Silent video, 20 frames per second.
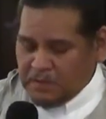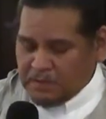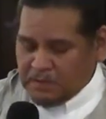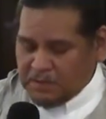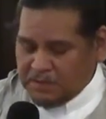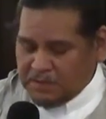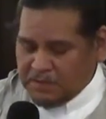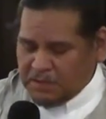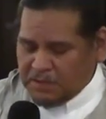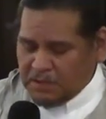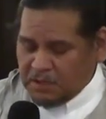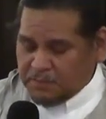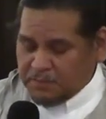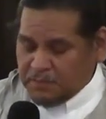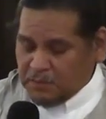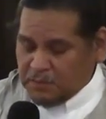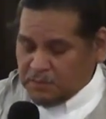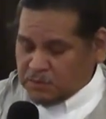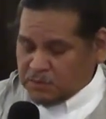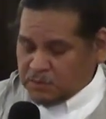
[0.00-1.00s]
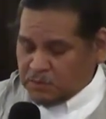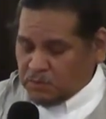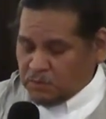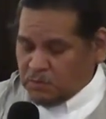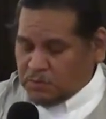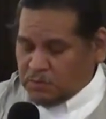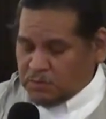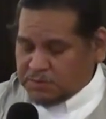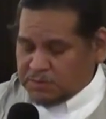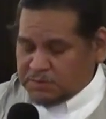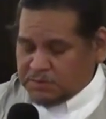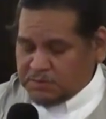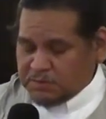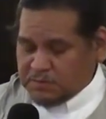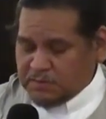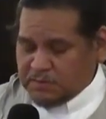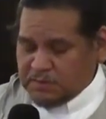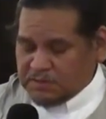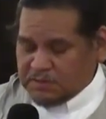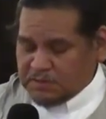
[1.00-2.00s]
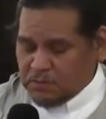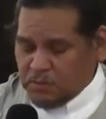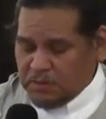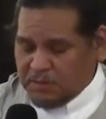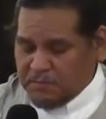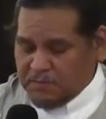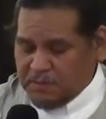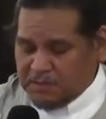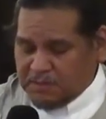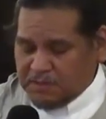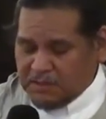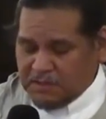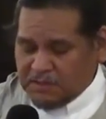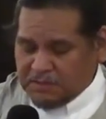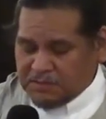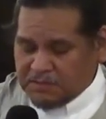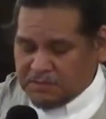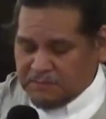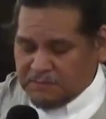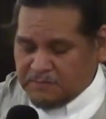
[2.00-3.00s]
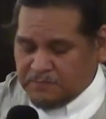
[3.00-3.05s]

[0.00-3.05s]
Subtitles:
They did not build schools, as a white man does,